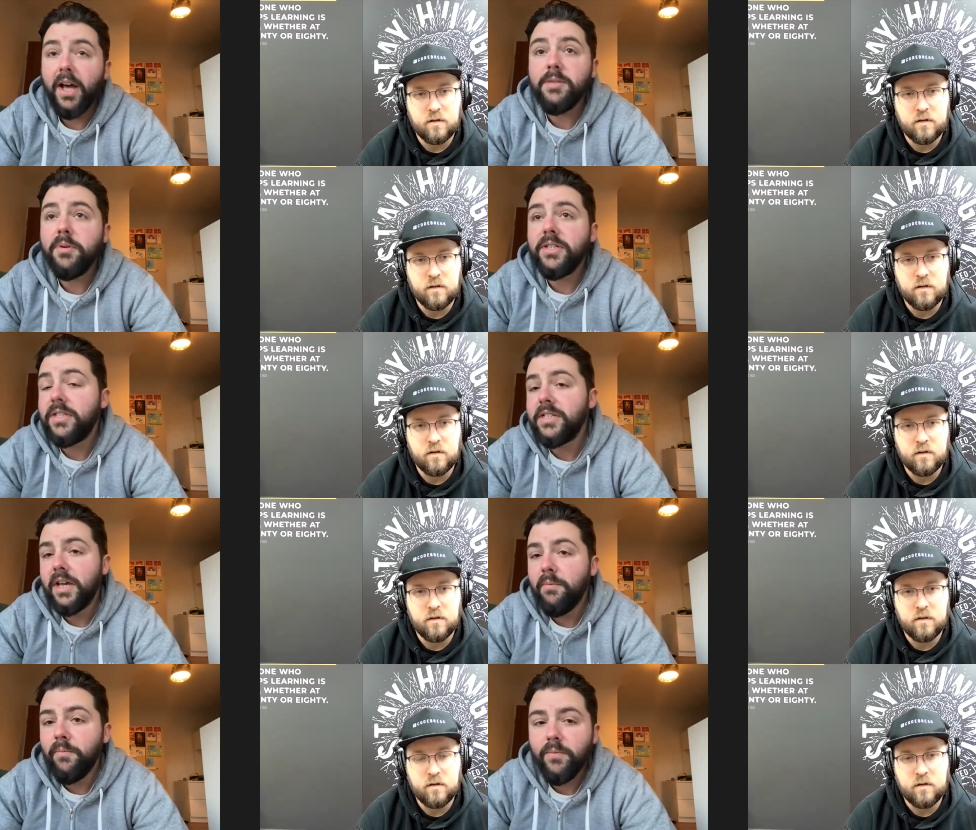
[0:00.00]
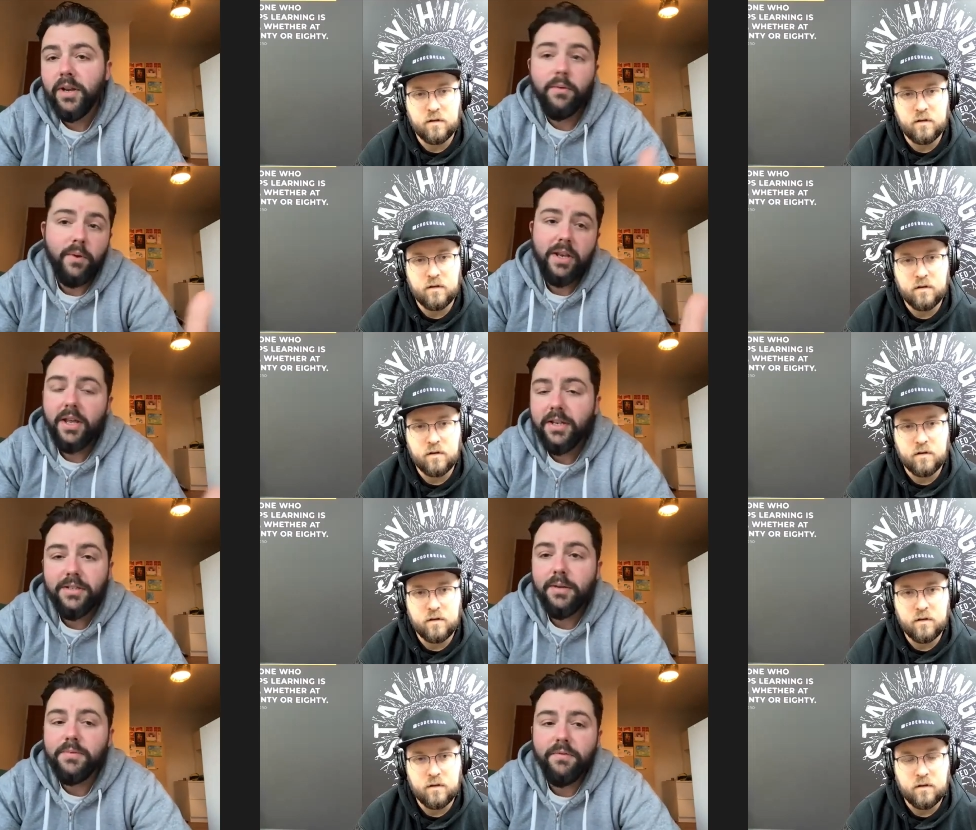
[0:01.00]
Speaker 1: I suppose it's the same, you know, in, in
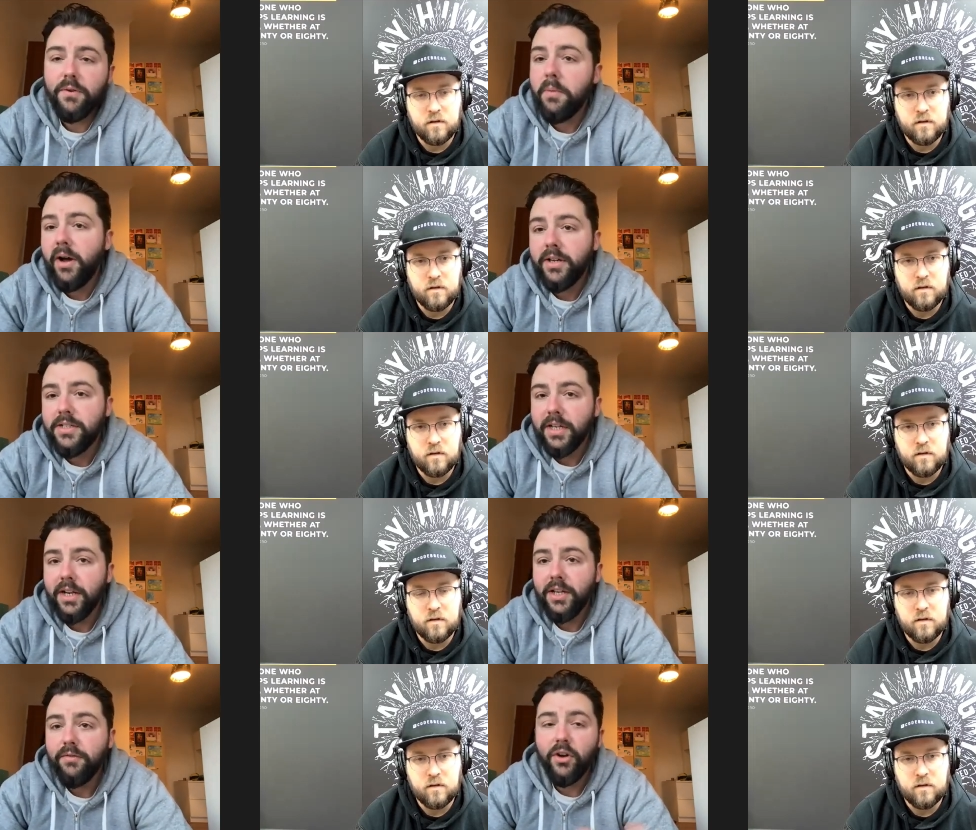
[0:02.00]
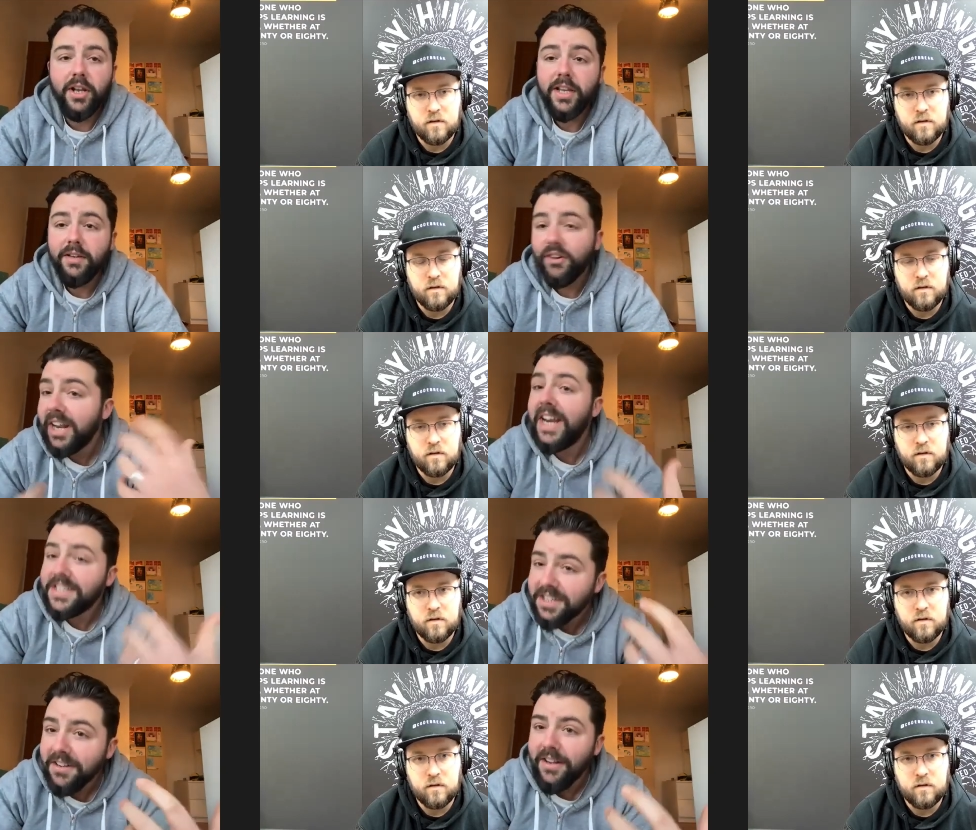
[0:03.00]
terms of your marketing. Like you've got to you've got to
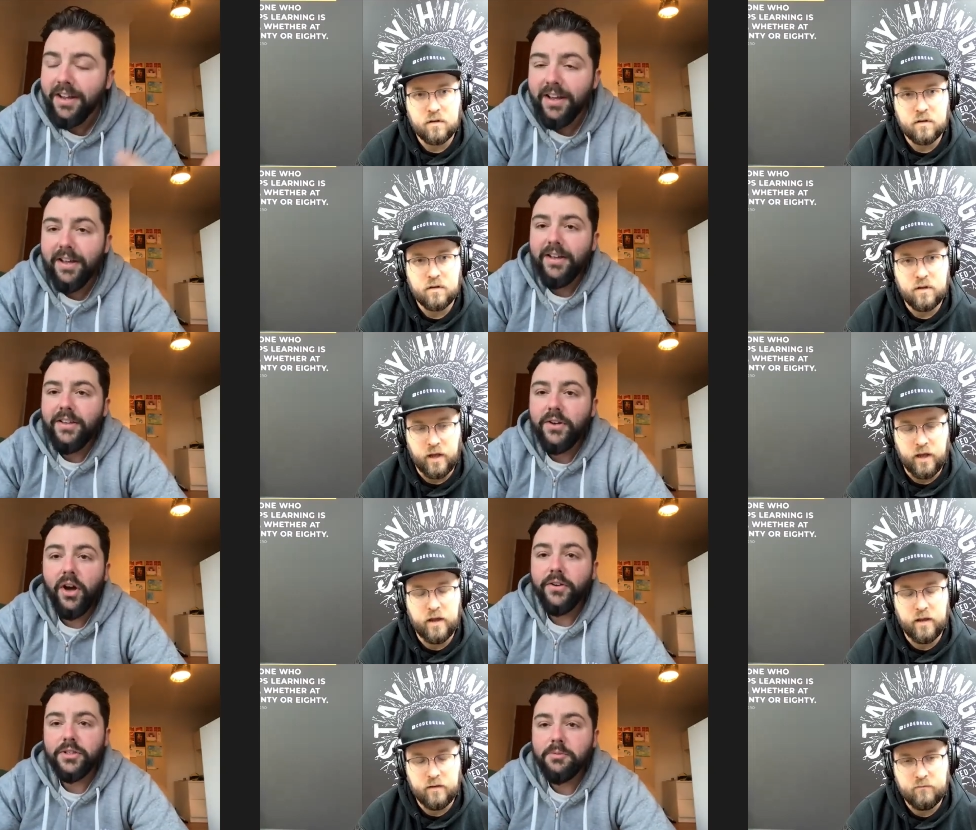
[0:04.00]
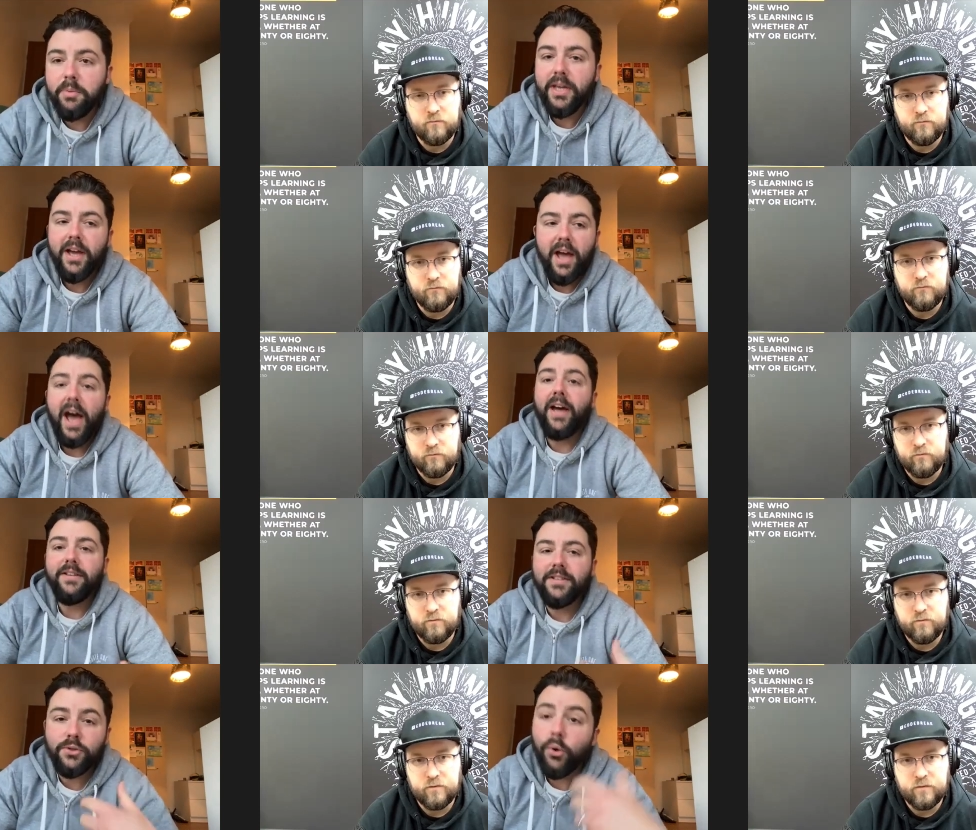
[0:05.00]
listen. Yeah. You can't just be
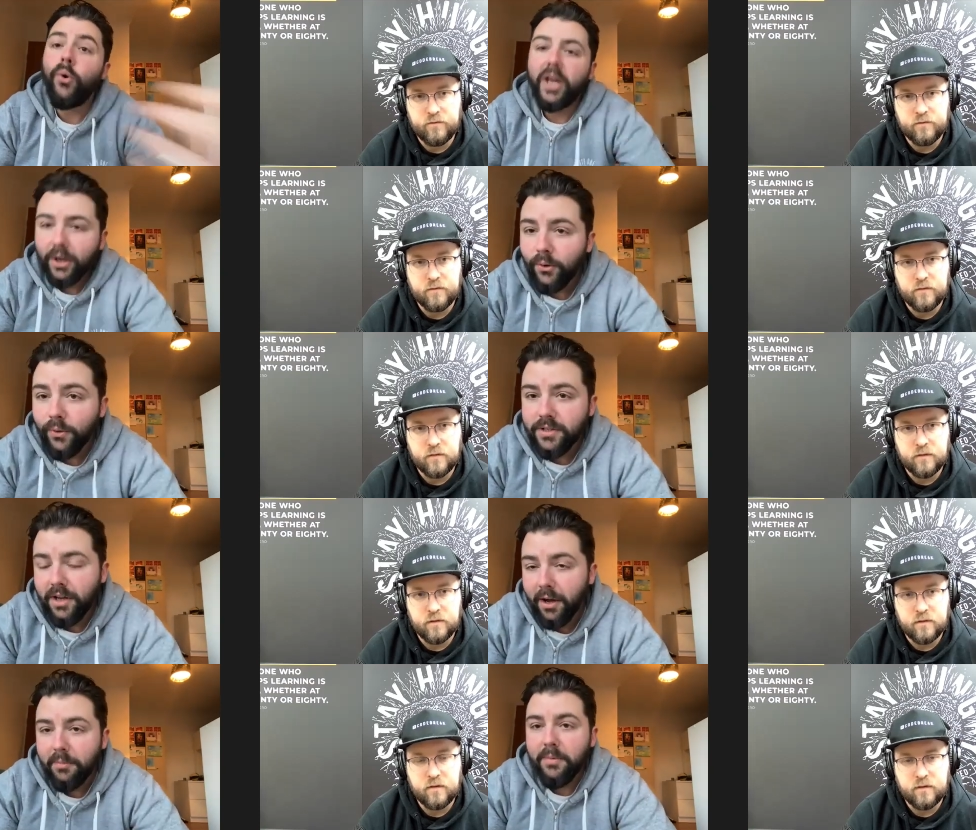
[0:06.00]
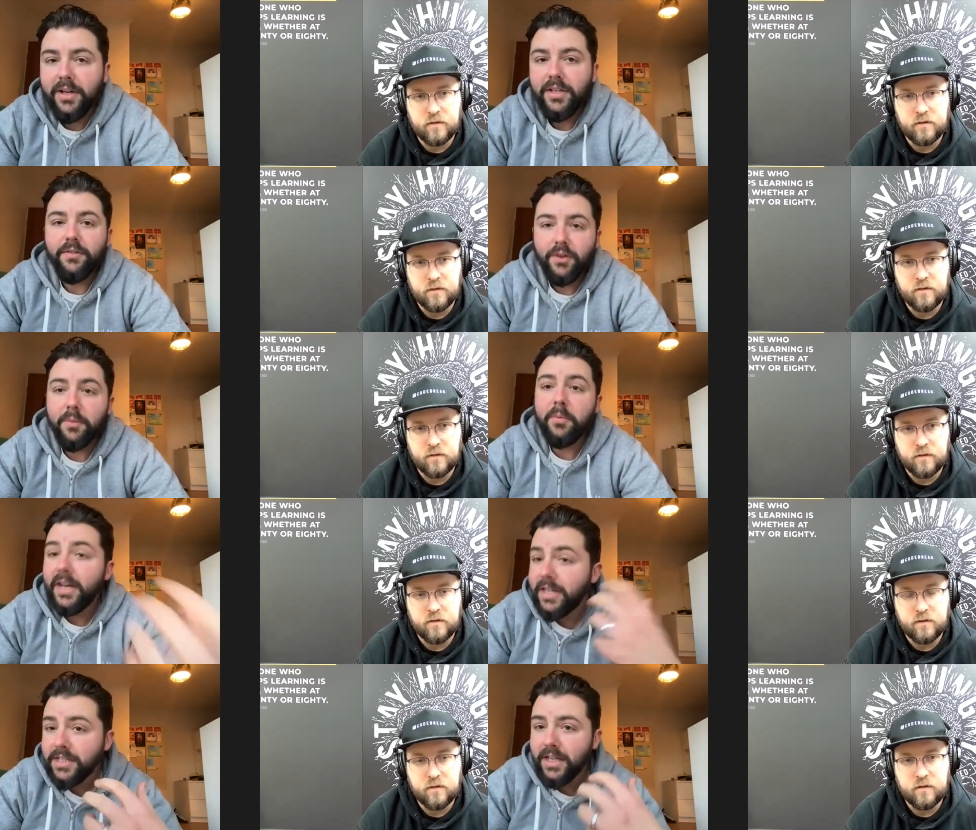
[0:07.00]
talking all the time. You've got to be
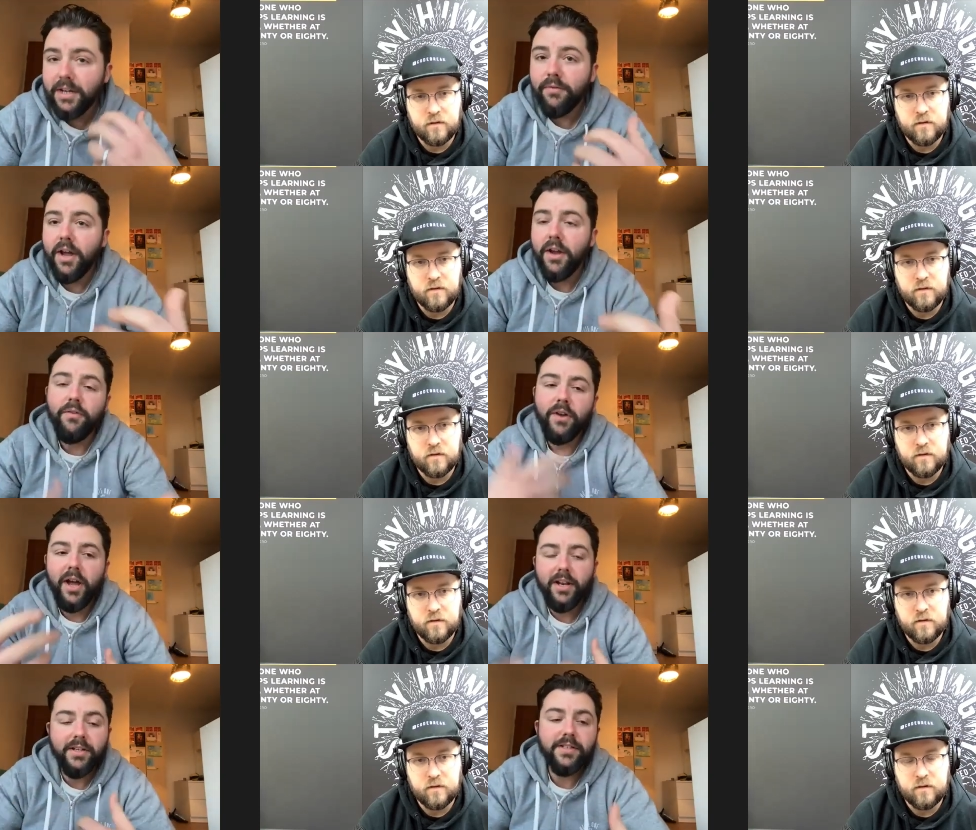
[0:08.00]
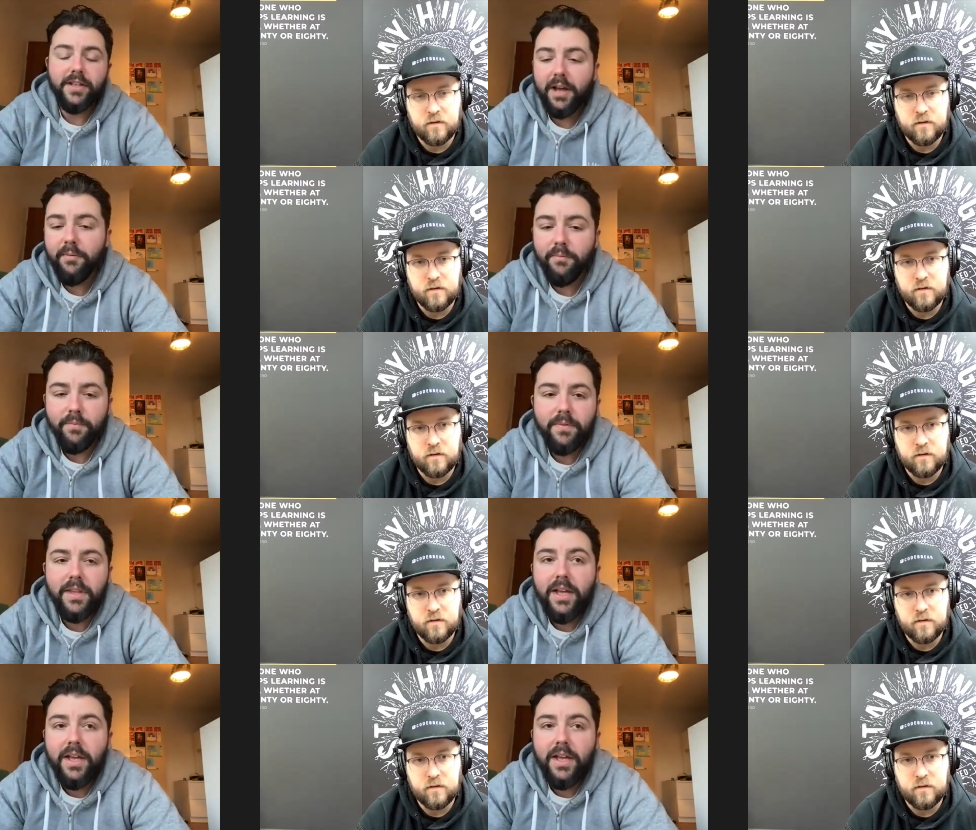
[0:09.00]
listening and and, and um,